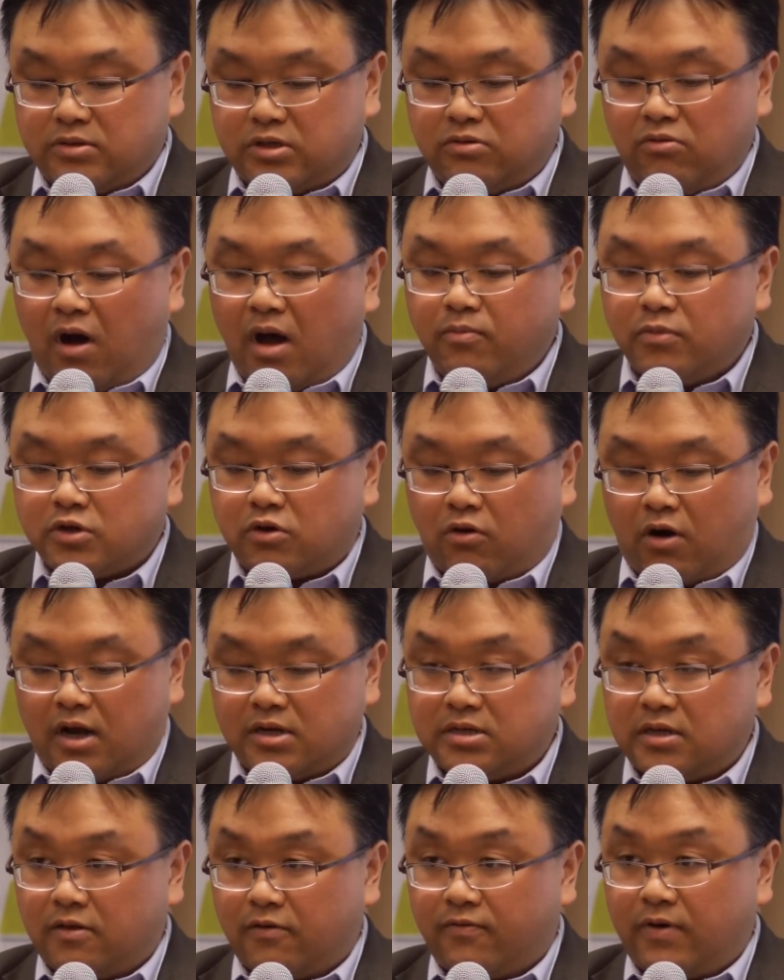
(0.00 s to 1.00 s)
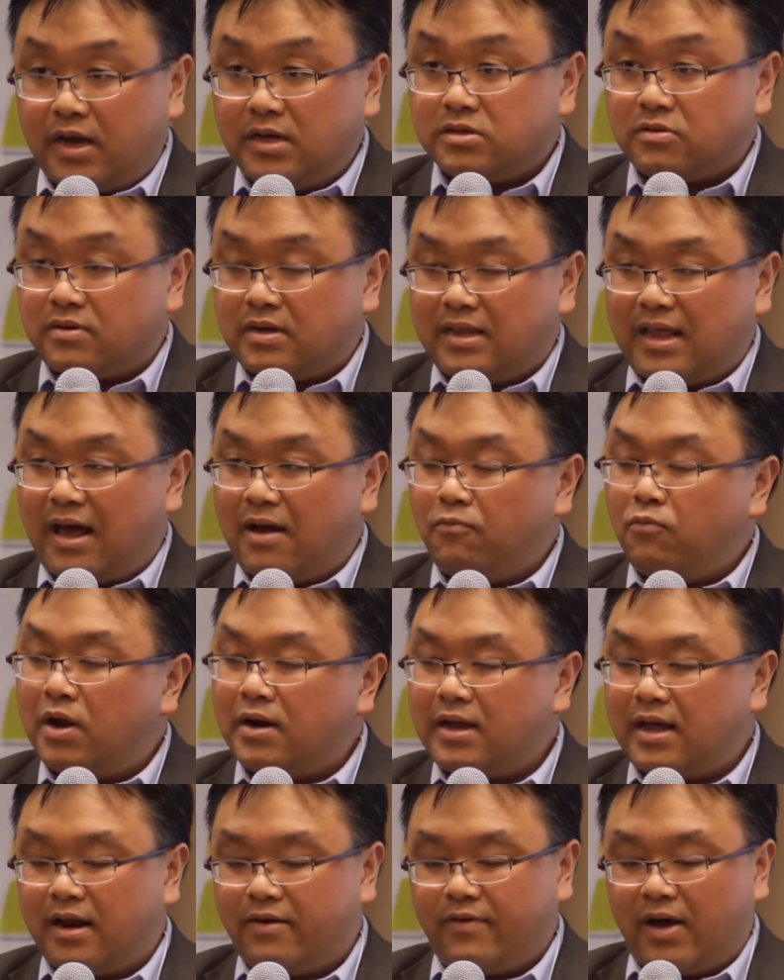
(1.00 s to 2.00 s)
almost crossing the Fraser, and that
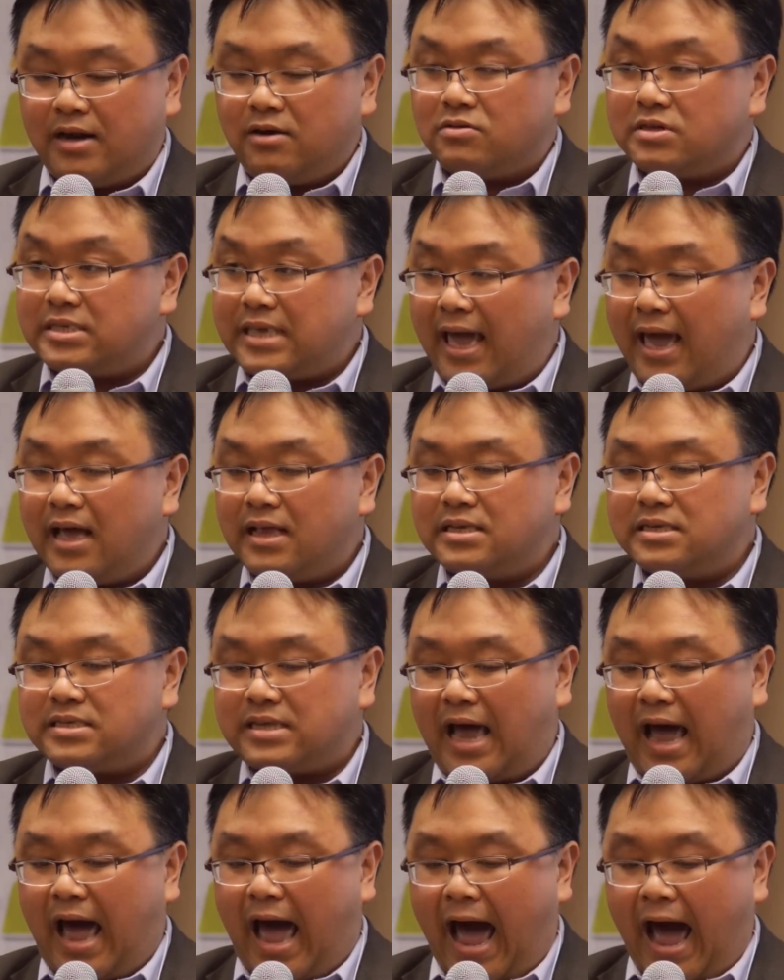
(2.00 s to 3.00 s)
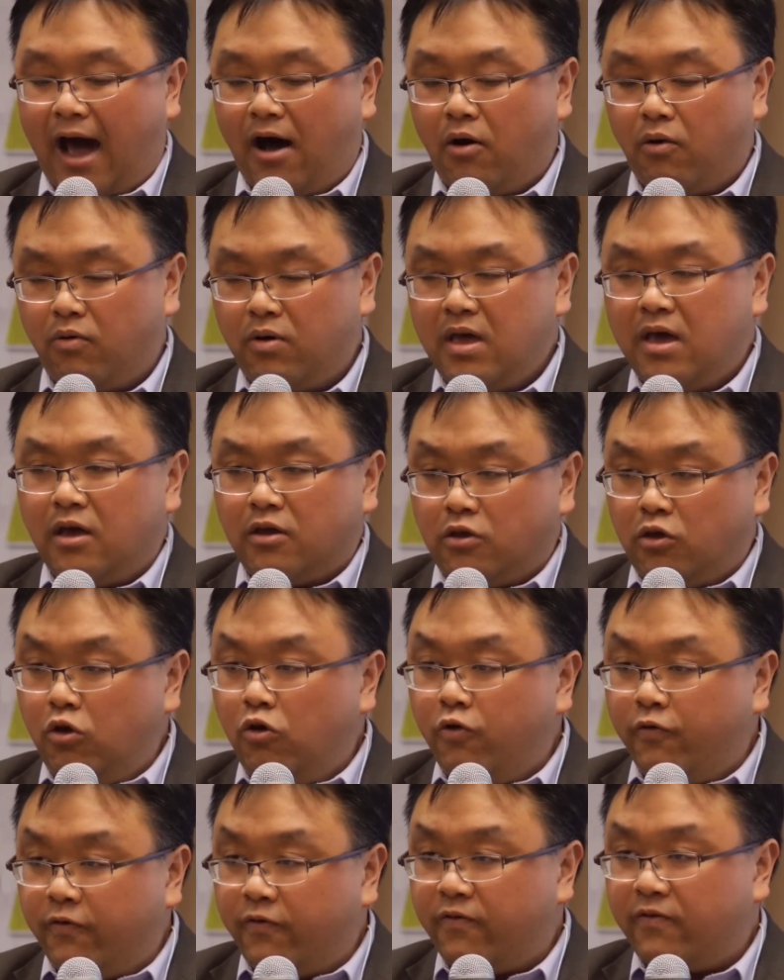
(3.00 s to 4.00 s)
one kind of understands how
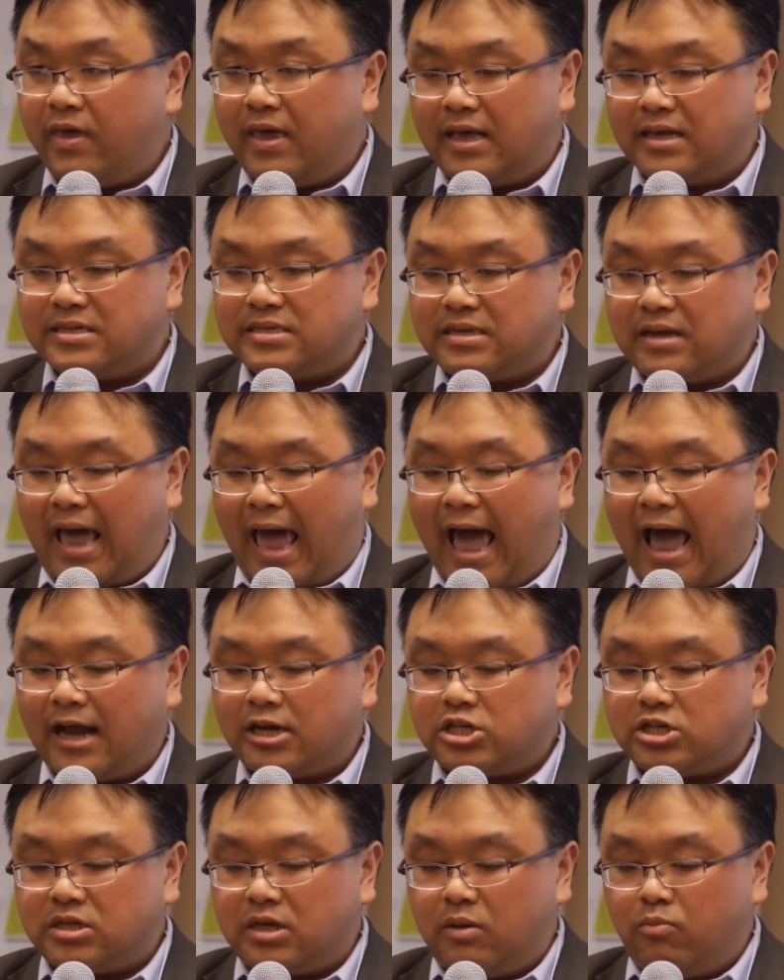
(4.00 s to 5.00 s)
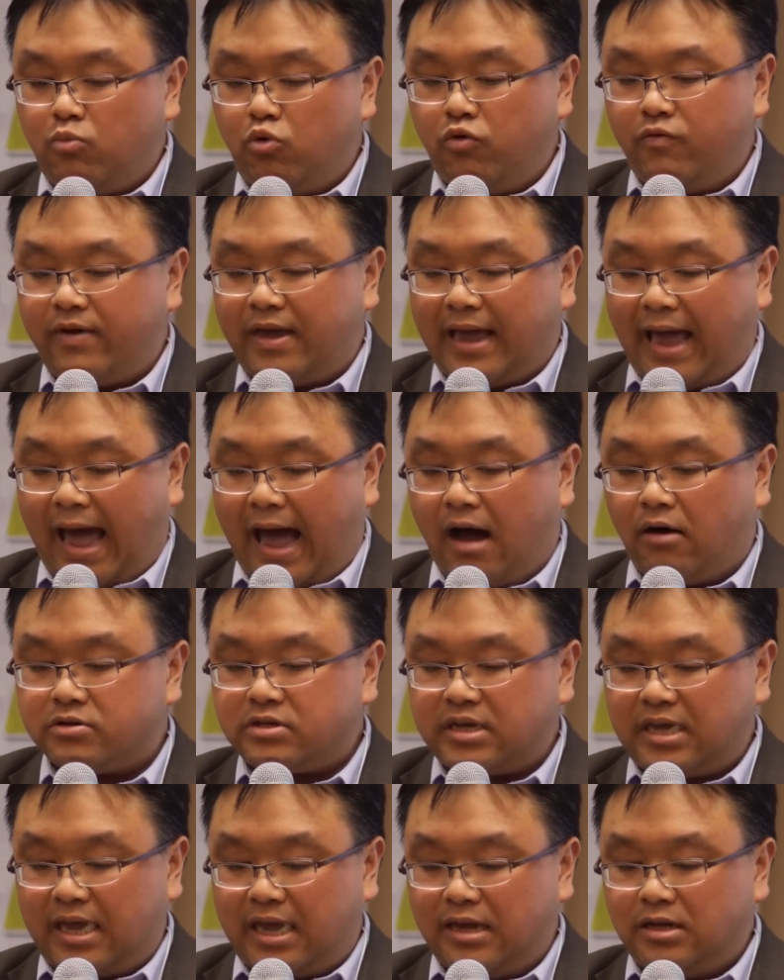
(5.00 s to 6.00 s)
youth is actually moving
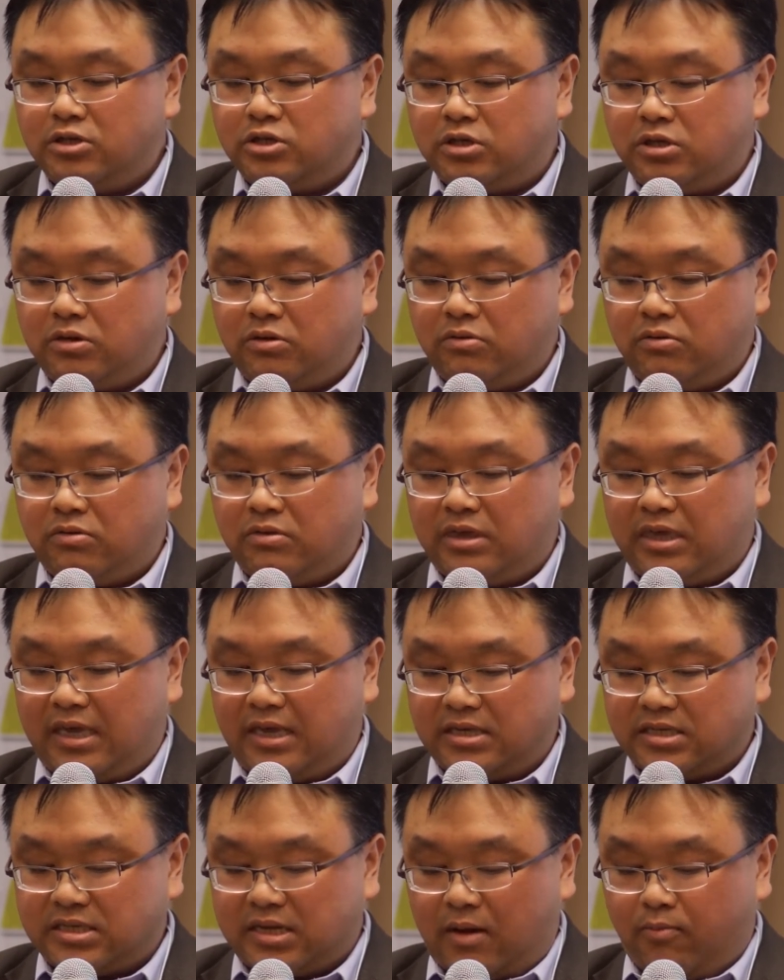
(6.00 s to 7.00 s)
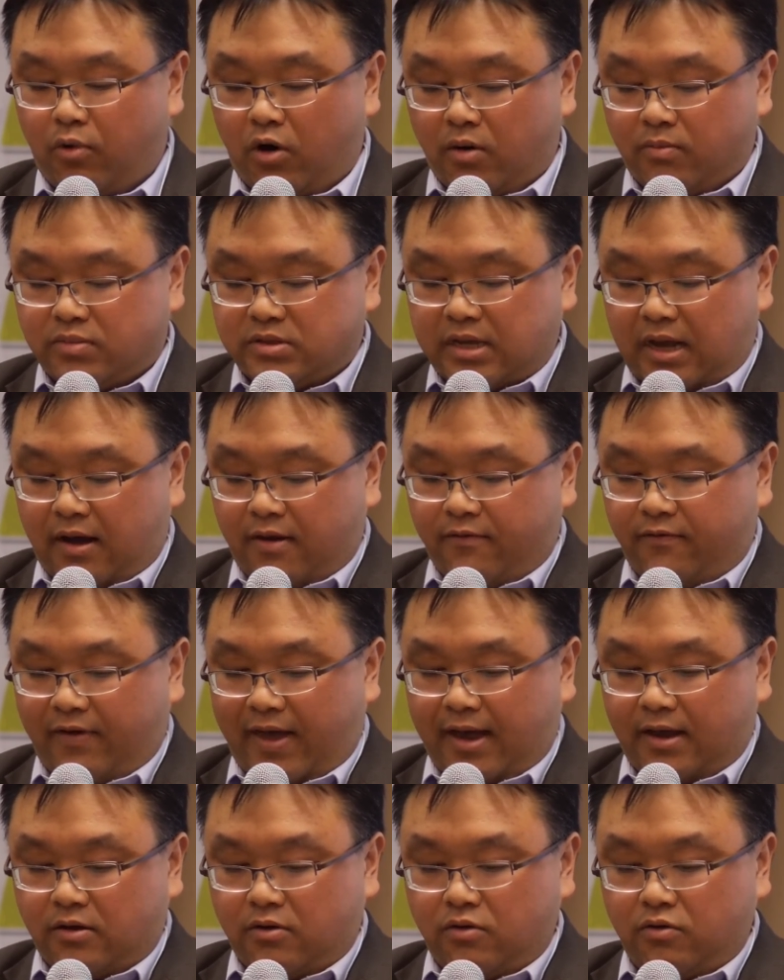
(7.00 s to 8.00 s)
out into the suburbs of
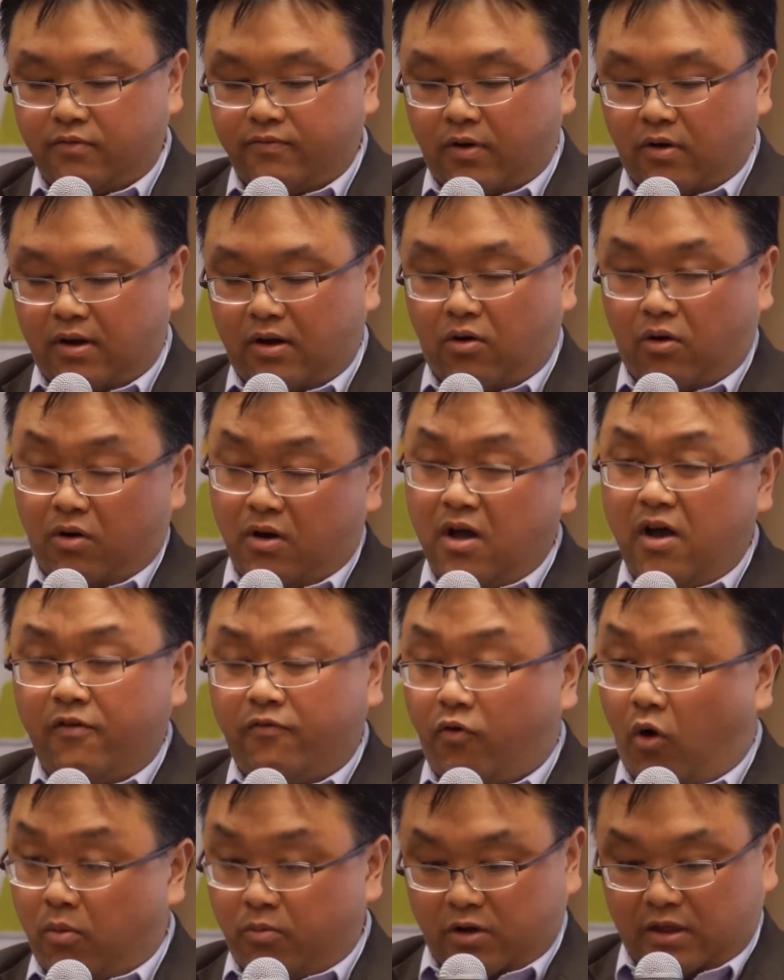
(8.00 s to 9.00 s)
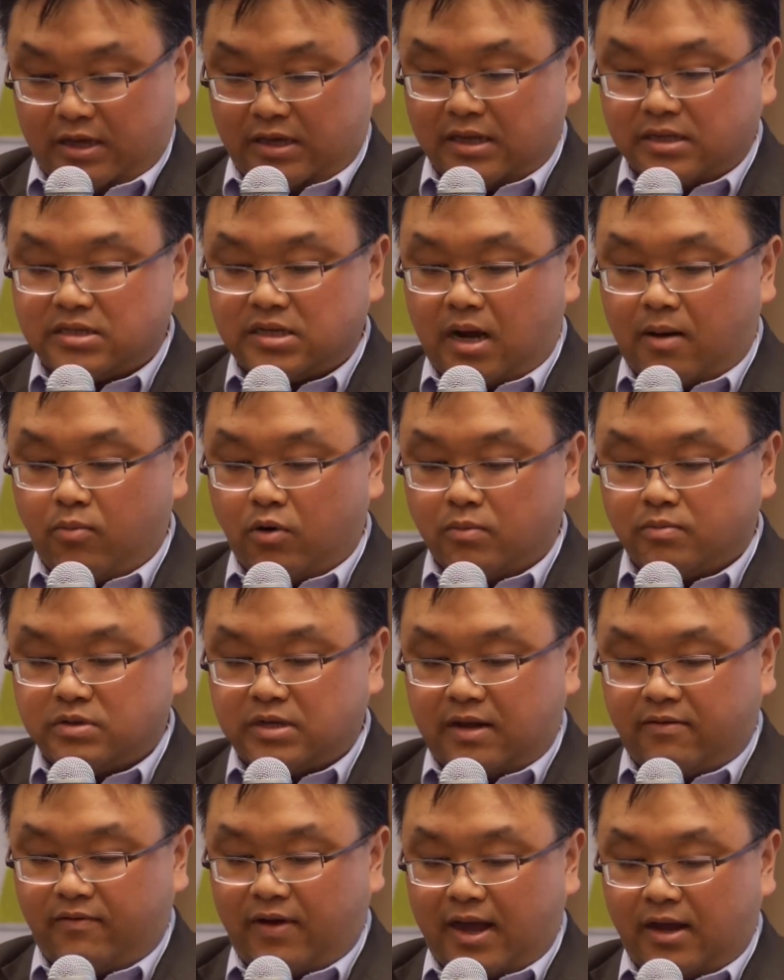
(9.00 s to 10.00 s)
Vancouver, or formerly the suburbs
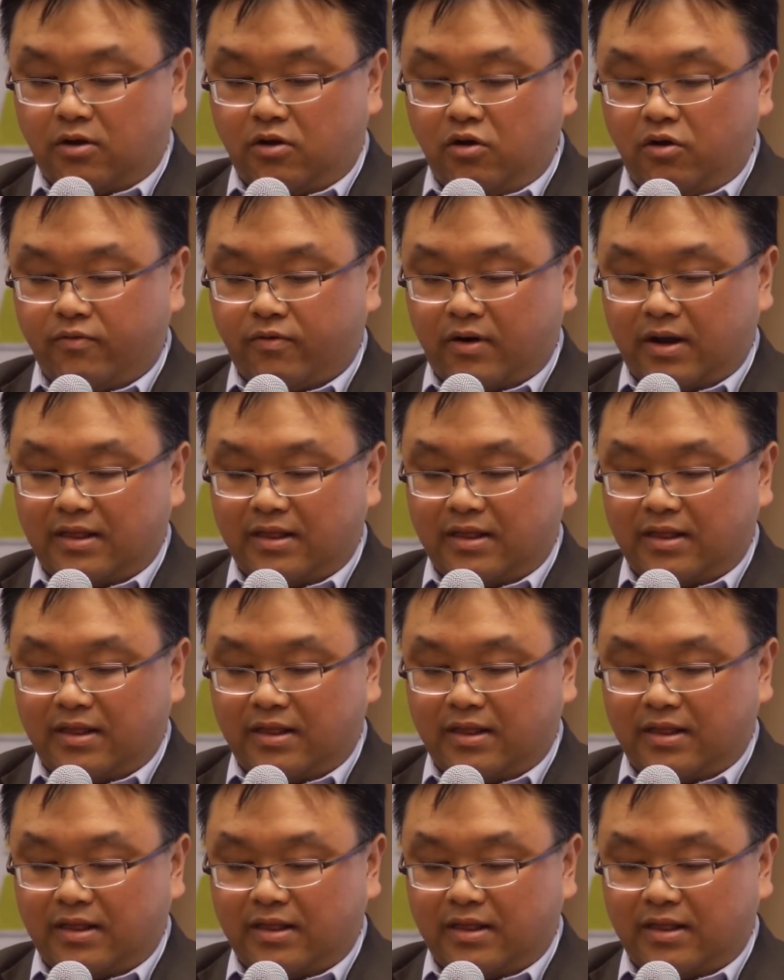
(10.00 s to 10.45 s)
in Vancouver.